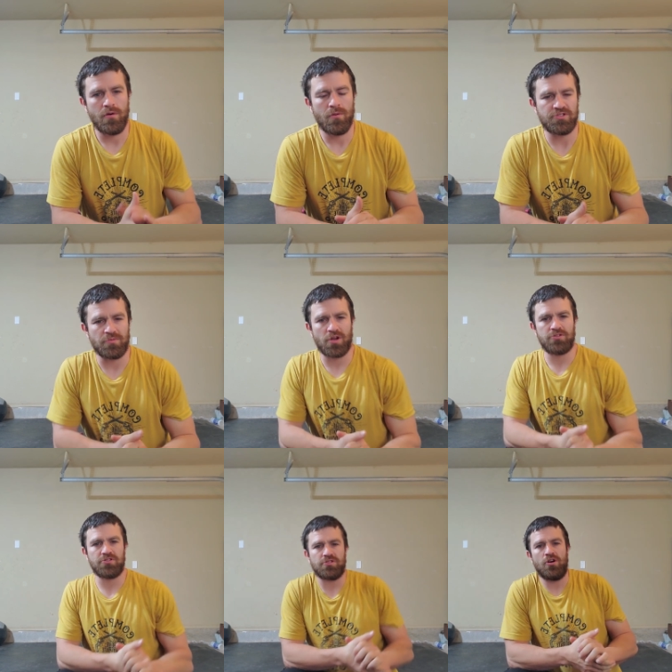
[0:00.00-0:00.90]
What's up,
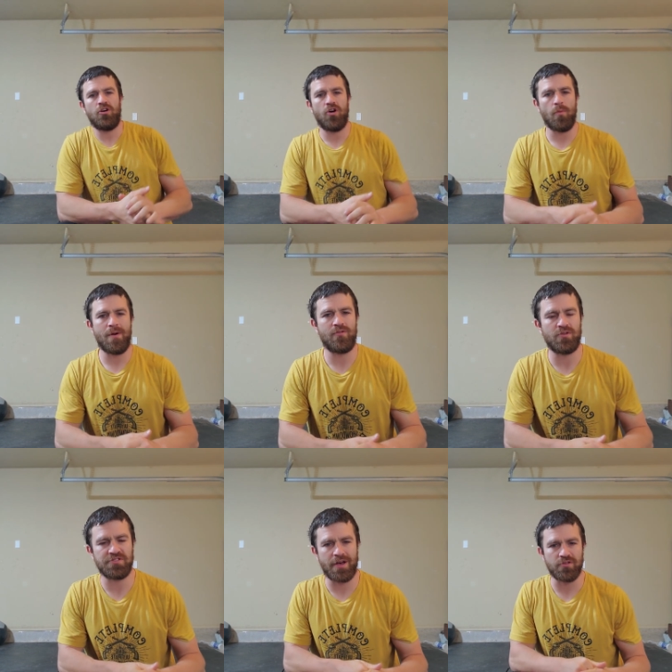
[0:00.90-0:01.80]
coaches? Hope
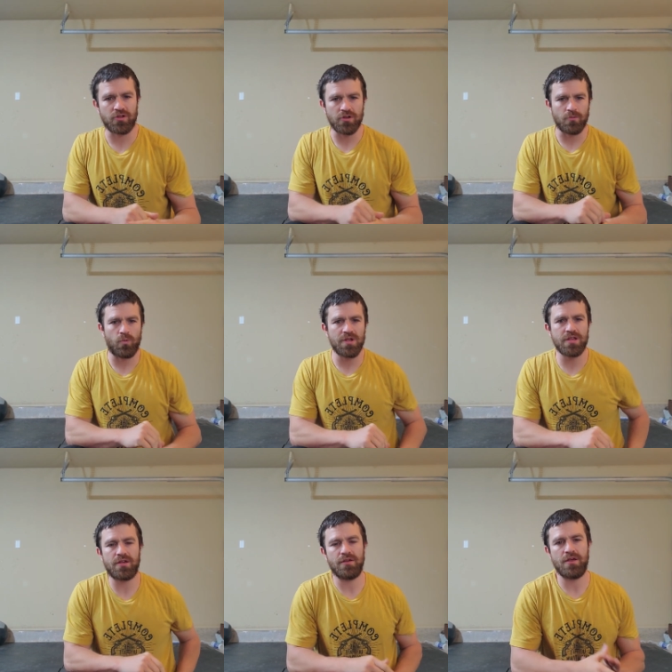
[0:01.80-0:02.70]
everyone's having a good
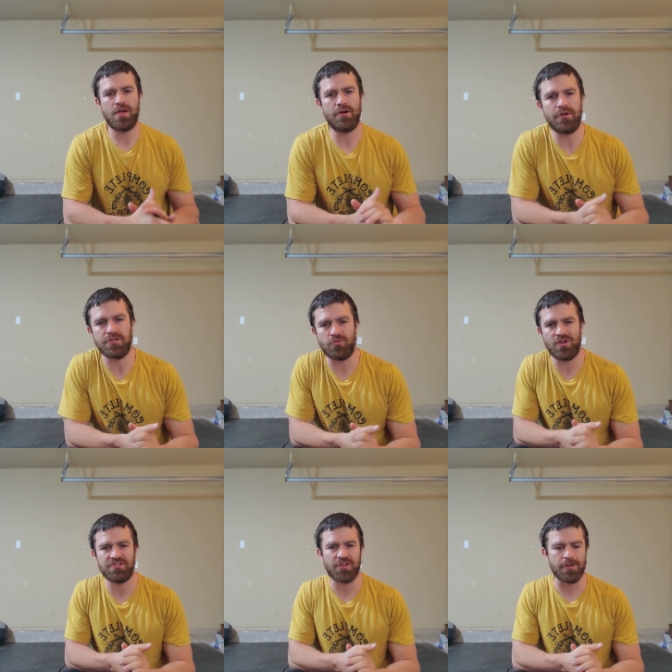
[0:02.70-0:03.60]
week. Here is
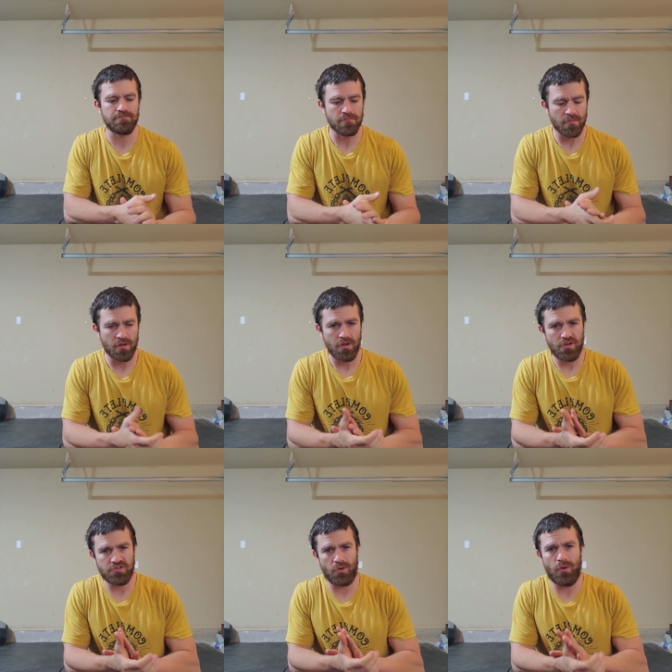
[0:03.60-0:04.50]
Wednesday.
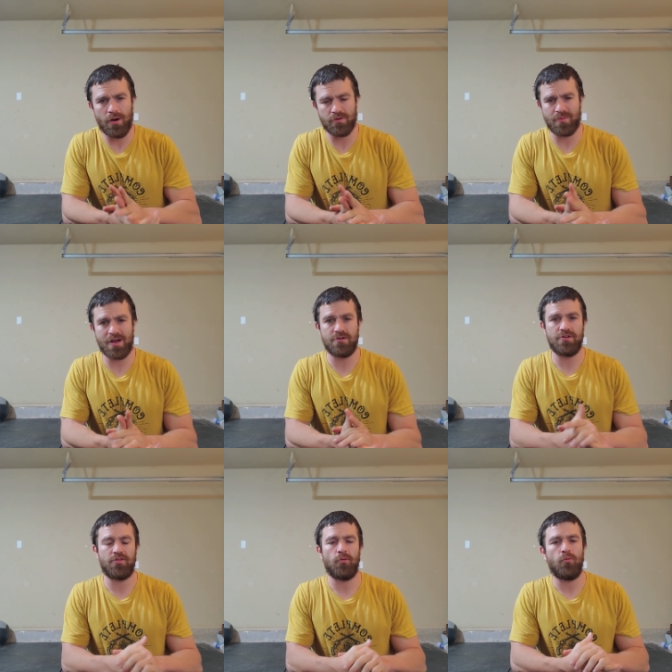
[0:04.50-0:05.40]
So a reminder
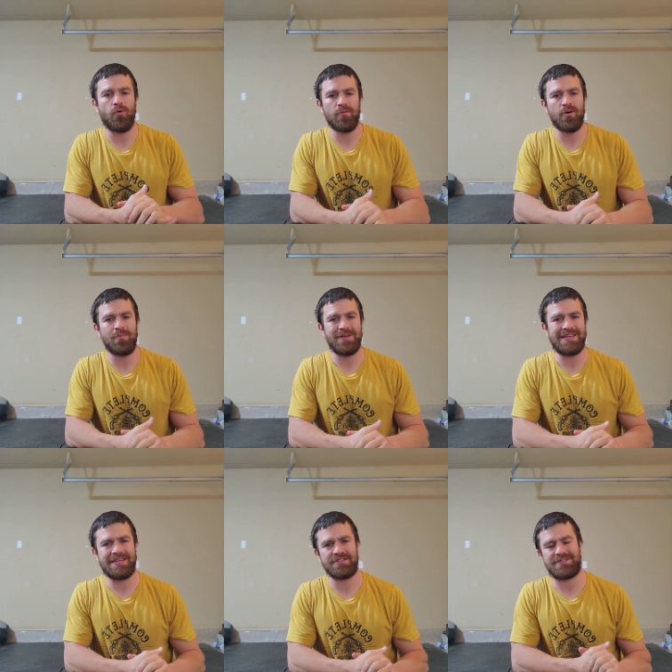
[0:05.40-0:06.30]
that the warm-up
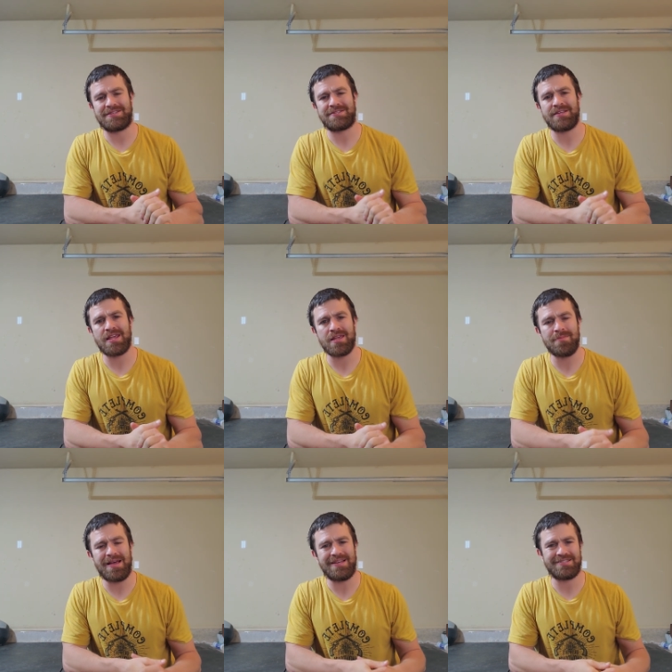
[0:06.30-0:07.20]
is the same
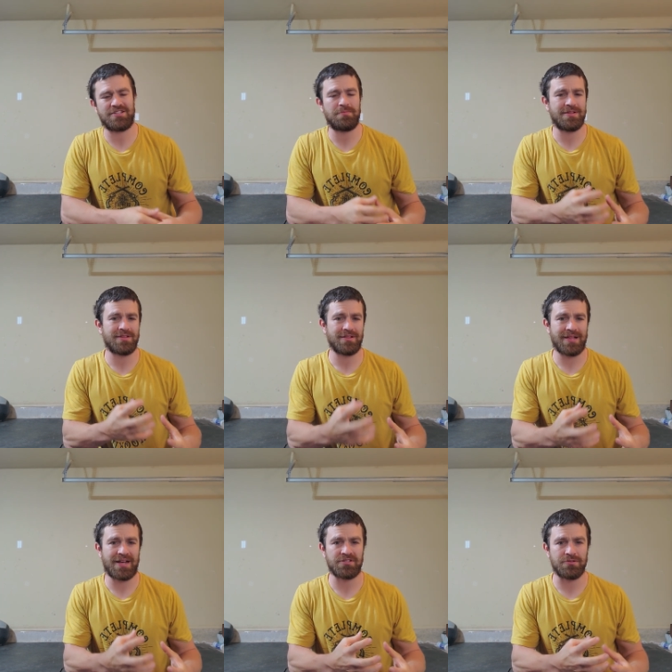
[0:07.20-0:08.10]
as it's been the
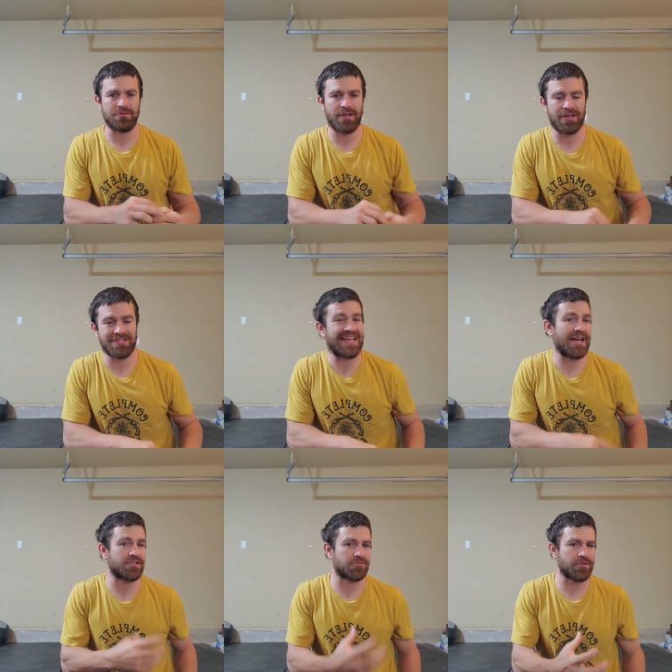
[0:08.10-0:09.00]
last 2 days
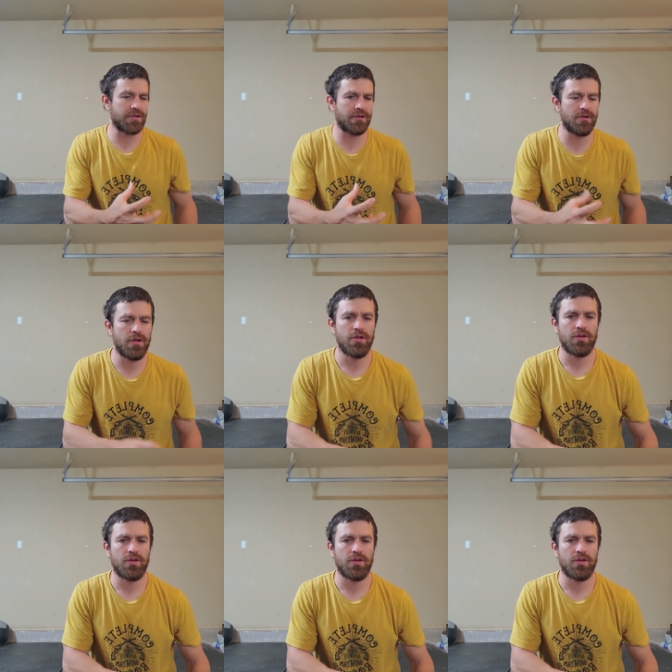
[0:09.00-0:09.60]
as written.